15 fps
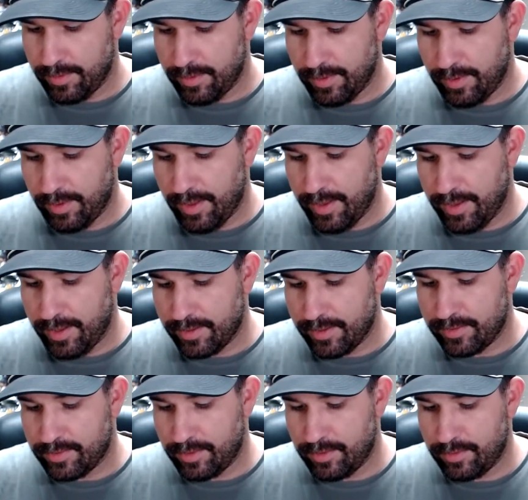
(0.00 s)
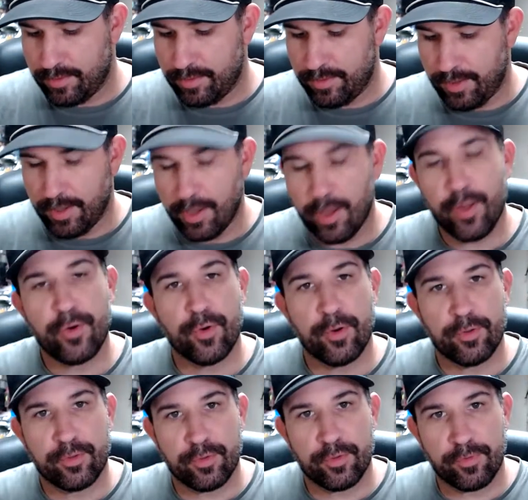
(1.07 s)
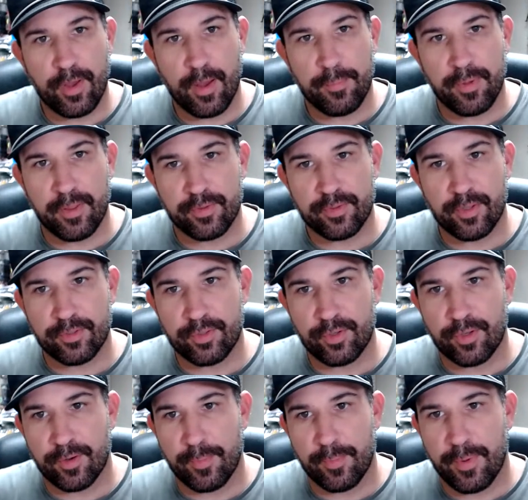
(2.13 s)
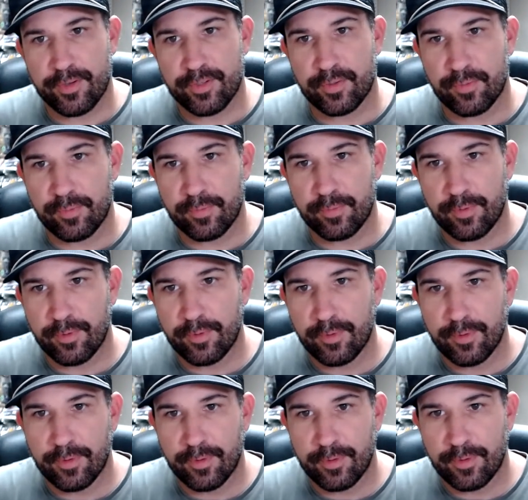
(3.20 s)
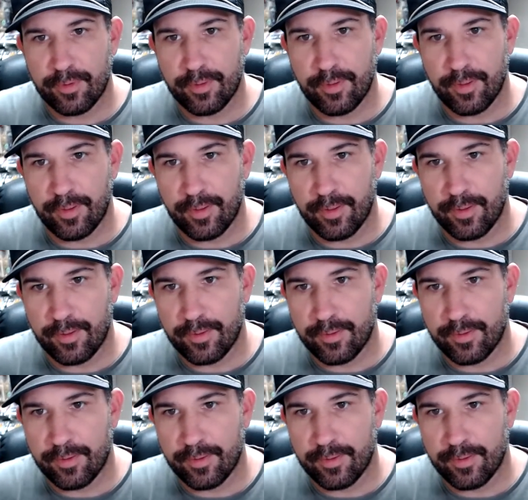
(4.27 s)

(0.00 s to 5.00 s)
legs into the hundreds of comments, as you can imagine. Let